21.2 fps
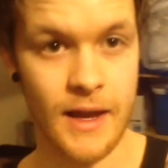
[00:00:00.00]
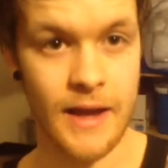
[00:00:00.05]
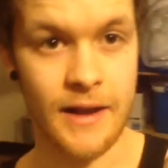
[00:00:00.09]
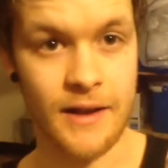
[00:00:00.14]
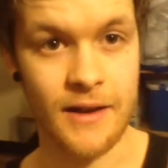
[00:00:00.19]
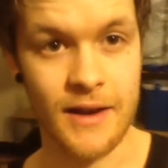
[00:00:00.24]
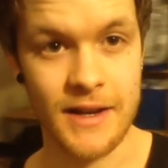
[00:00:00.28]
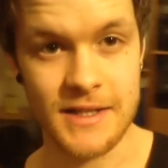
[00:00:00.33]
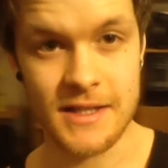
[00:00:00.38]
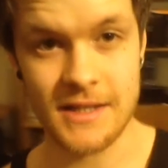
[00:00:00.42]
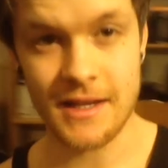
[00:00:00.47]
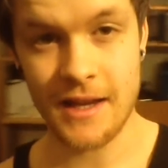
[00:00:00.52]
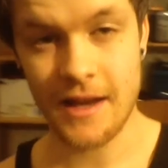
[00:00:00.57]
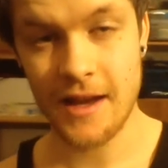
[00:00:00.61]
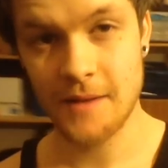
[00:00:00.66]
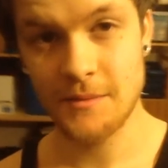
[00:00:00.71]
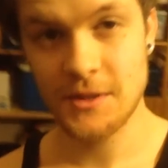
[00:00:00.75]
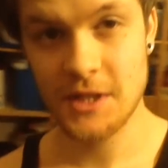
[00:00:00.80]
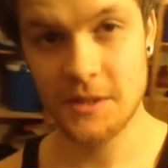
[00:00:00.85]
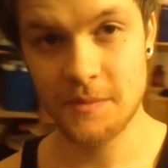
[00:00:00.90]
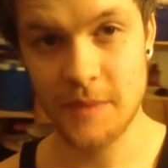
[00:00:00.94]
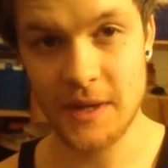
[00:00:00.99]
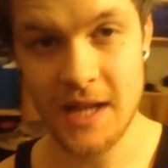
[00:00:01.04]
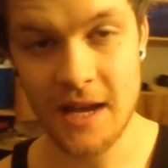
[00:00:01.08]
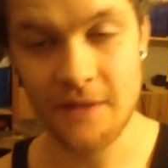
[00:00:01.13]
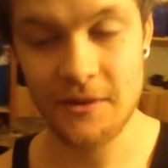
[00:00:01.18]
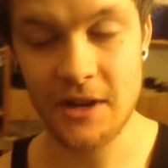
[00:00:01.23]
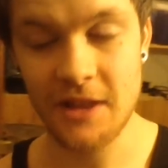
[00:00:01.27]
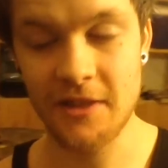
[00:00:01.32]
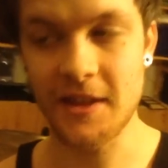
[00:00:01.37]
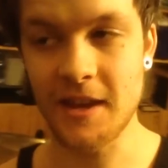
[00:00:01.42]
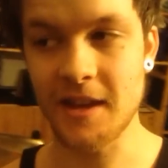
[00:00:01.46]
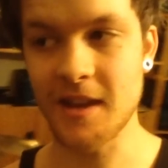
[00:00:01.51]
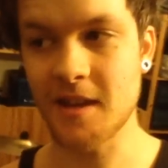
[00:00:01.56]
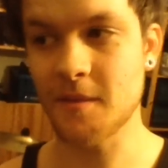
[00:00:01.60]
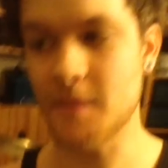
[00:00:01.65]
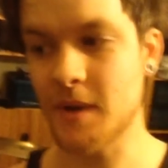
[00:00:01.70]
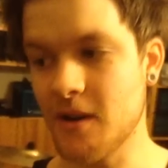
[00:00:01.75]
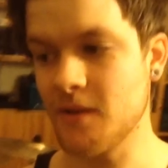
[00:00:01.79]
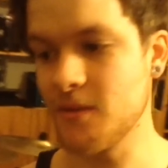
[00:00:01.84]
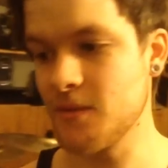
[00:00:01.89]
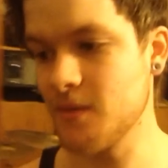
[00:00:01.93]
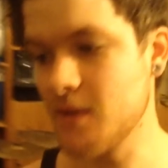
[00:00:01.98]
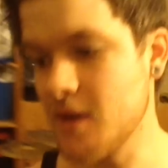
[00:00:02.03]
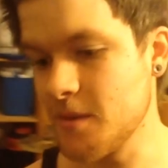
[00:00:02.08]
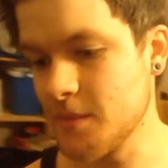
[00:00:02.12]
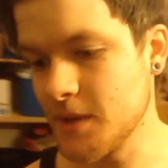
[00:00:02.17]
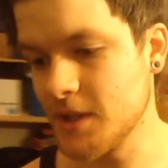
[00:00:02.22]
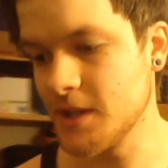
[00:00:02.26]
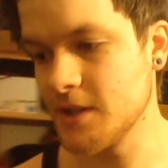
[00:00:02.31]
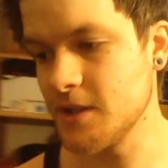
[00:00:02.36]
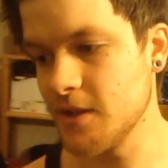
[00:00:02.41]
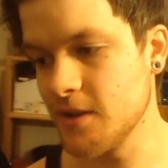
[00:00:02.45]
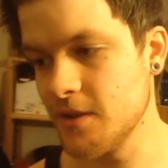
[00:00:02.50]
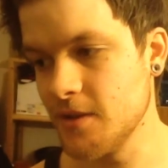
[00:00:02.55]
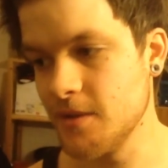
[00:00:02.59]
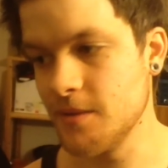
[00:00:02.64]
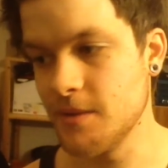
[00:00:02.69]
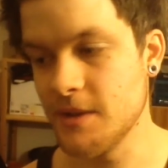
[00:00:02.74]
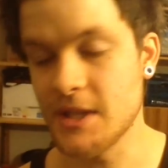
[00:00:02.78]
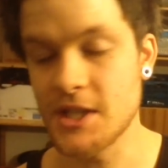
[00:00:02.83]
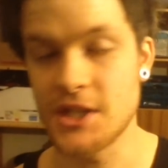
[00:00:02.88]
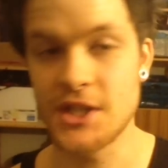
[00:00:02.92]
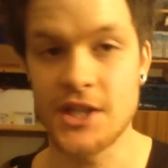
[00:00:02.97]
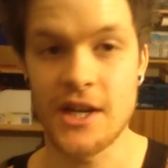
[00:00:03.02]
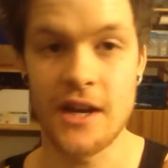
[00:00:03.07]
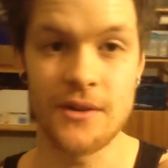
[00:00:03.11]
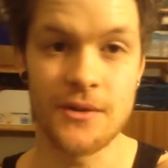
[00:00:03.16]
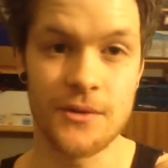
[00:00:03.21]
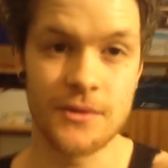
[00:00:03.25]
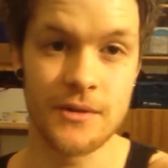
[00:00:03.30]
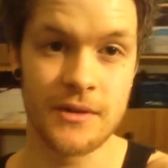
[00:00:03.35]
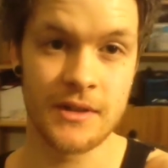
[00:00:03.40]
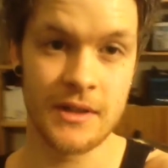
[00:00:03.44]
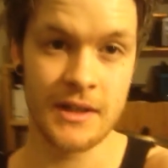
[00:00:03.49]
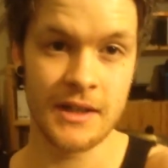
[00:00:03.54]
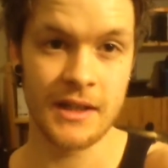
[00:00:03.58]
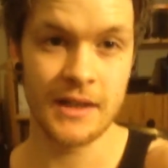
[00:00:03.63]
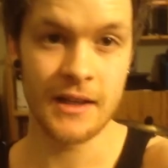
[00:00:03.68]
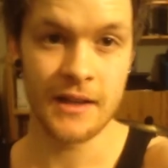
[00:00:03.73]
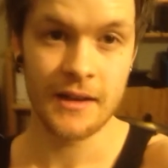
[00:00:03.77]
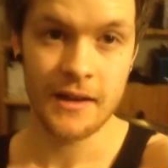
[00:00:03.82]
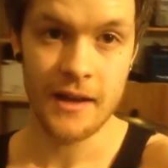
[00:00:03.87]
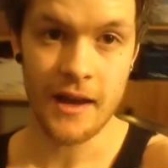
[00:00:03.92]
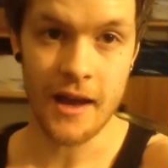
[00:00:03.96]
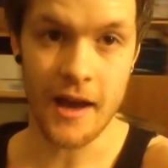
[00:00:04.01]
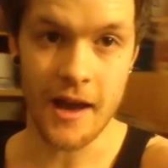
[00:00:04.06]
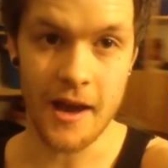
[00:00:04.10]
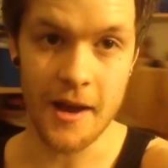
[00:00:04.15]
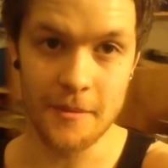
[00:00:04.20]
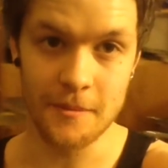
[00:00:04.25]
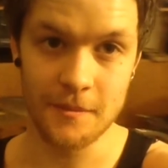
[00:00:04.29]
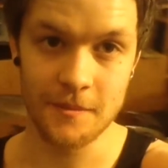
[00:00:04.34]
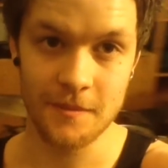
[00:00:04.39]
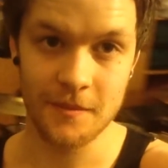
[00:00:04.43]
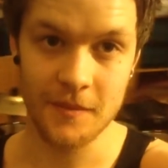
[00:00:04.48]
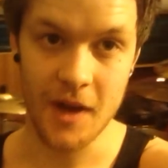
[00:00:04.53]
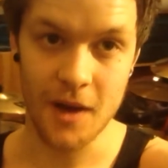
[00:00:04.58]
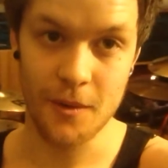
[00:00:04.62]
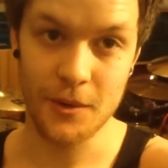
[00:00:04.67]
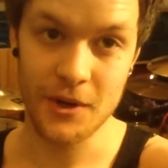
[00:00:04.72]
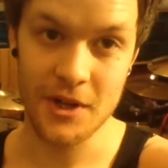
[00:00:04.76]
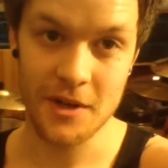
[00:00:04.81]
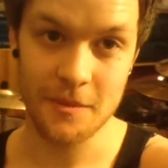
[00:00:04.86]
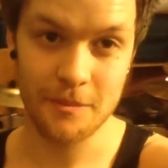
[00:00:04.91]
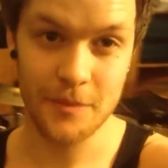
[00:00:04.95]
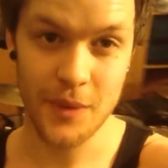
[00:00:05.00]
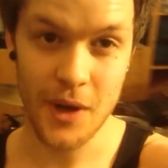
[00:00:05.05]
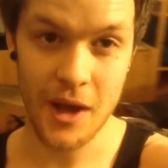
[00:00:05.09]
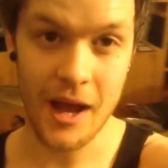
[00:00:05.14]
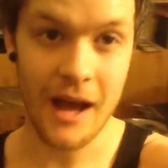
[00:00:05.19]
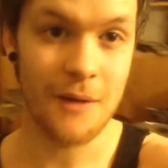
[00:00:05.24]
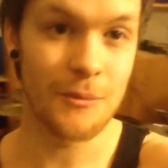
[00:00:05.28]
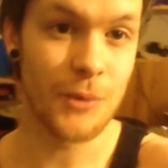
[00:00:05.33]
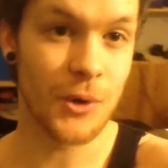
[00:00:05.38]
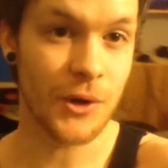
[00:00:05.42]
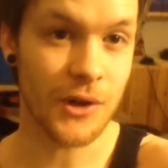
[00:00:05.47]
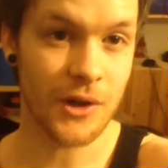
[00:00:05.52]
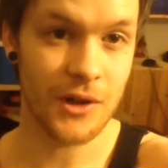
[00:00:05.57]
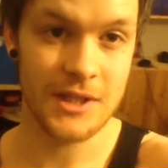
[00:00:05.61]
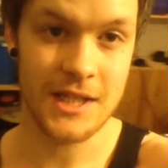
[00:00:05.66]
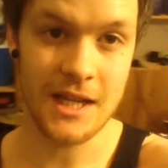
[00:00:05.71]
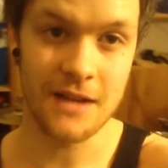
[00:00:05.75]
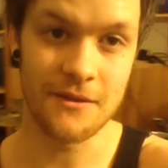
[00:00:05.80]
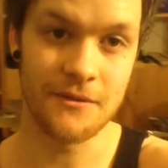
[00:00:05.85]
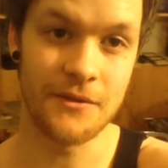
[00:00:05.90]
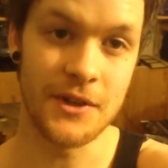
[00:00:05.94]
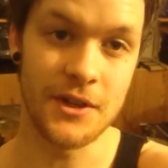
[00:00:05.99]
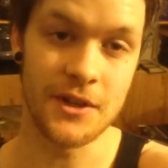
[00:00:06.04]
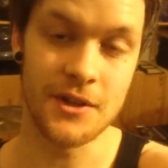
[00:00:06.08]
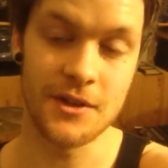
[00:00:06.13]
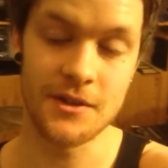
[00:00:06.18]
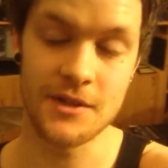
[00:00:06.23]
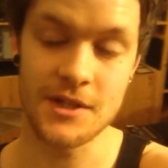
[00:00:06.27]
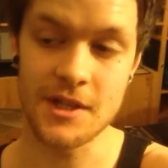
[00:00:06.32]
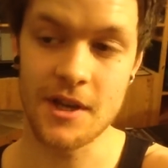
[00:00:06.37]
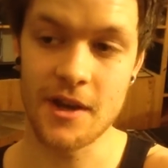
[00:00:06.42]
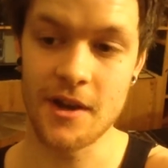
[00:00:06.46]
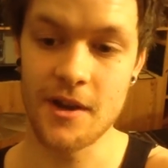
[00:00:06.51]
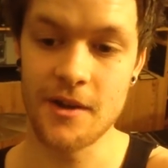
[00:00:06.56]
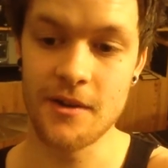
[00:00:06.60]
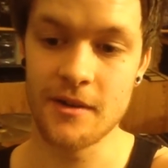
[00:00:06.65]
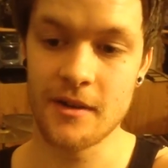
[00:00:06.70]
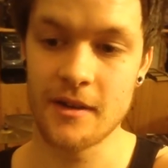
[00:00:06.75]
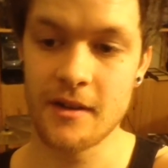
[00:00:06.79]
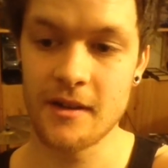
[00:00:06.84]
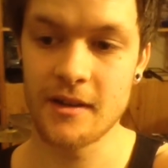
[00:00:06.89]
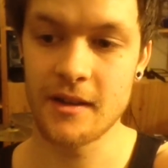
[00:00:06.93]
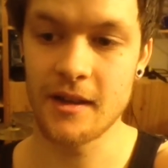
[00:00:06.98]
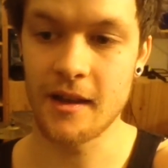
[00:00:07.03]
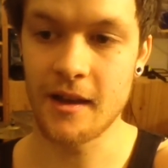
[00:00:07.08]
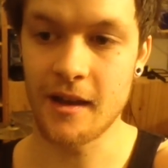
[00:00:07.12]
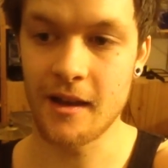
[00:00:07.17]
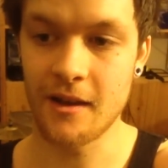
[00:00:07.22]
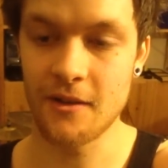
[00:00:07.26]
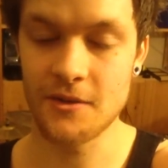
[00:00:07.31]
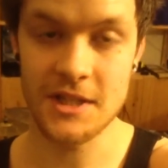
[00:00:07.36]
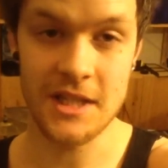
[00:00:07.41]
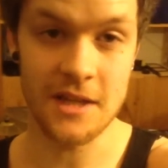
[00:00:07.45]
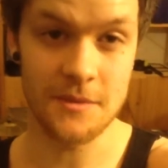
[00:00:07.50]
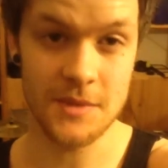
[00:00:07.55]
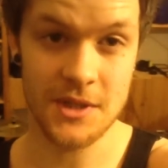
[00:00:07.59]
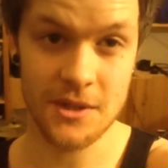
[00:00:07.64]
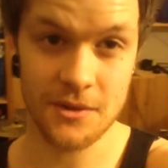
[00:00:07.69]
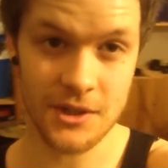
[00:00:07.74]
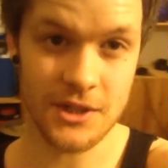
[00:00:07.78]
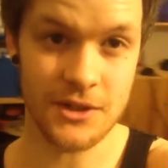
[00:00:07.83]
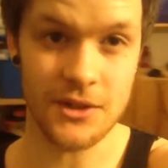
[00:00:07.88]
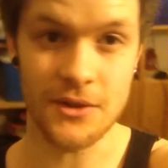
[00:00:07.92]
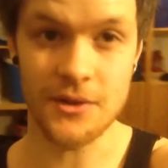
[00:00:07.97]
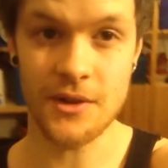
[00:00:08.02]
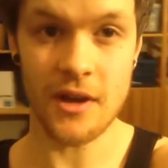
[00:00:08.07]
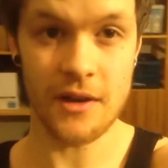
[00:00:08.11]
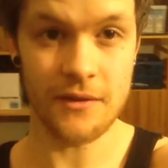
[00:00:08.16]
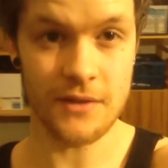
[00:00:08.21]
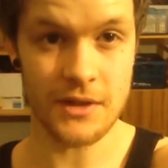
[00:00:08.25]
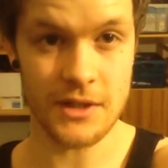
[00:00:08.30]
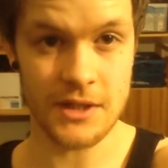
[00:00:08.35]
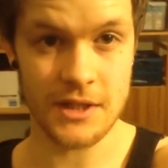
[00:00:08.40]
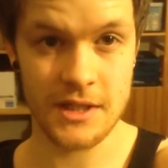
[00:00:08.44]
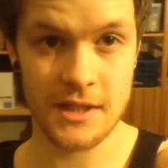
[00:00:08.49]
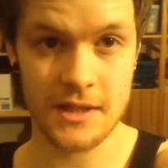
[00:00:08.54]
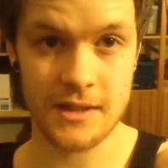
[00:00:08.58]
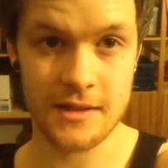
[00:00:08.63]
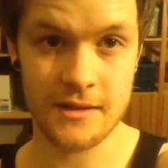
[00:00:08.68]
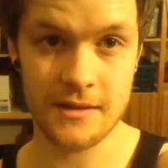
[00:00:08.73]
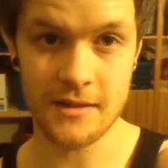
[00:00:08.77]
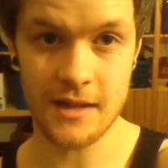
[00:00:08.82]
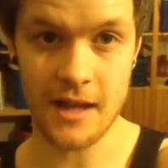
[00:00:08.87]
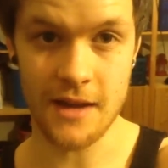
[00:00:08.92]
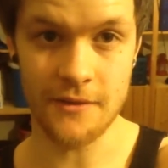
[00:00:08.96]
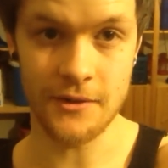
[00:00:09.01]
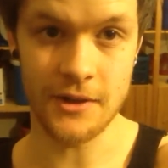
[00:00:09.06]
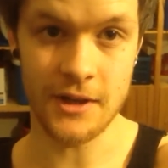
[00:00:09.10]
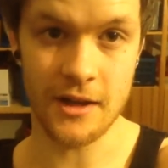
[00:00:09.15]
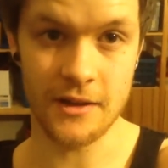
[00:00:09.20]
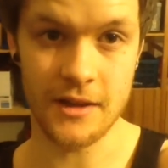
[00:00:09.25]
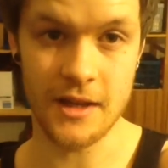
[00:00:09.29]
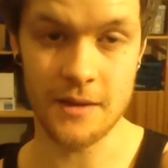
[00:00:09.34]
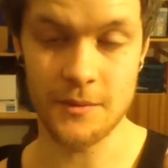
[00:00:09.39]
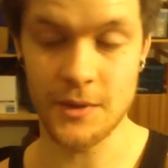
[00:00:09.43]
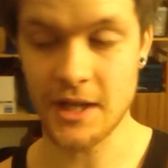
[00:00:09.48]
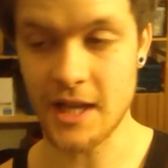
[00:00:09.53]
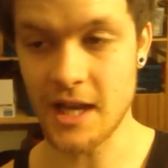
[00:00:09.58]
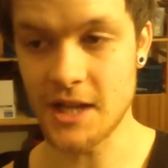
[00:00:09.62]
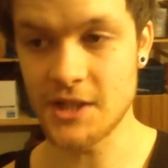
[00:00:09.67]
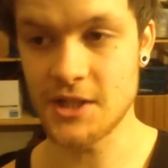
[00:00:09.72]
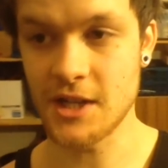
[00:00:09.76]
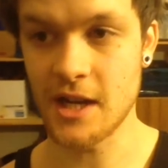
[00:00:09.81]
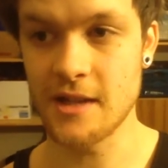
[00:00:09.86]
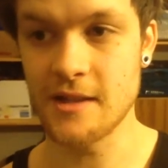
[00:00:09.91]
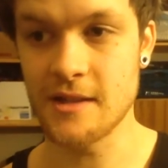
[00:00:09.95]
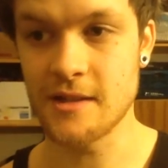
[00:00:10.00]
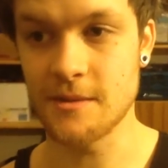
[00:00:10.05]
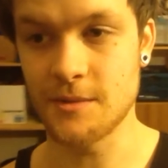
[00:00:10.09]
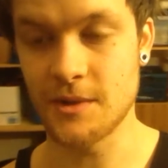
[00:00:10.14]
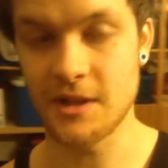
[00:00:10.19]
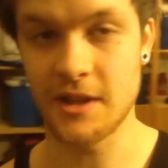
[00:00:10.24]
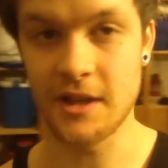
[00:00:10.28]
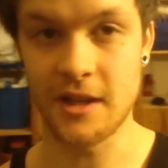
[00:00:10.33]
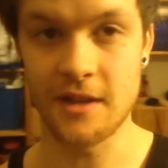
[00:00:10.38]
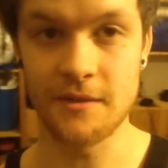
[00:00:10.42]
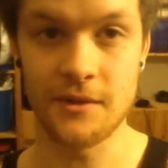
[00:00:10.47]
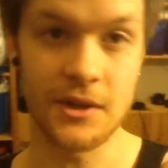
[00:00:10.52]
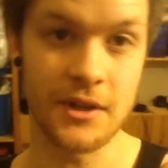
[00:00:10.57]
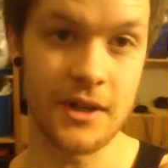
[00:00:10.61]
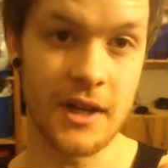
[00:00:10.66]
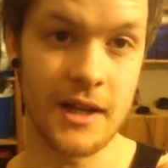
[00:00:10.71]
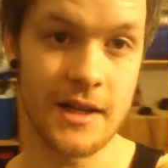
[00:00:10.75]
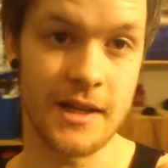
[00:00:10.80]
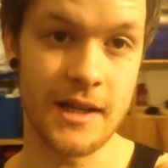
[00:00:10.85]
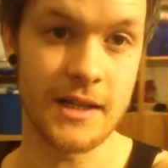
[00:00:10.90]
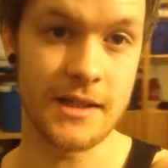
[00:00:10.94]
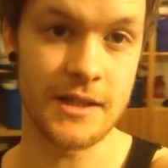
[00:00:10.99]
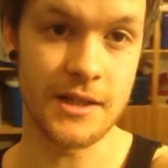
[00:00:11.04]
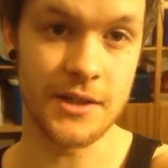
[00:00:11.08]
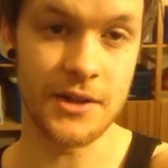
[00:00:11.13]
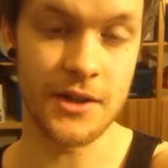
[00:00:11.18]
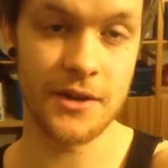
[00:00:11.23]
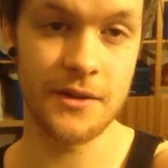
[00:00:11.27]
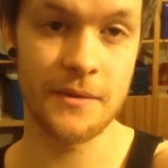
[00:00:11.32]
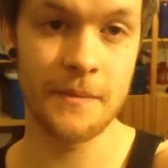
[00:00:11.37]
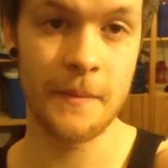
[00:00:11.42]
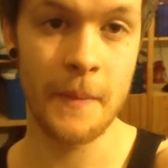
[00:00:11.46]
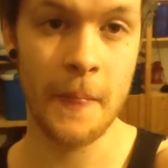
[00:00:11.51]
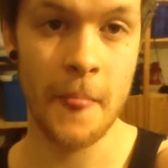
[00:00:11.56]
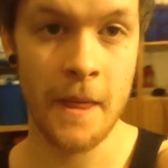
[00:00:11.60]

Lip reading: Hey guys, just been having a think about what I'm going to do with this channel. I want to put out more content for you, so obviously I'm still going to do covers every now and then when I get a chance, when I think of a good idea to do.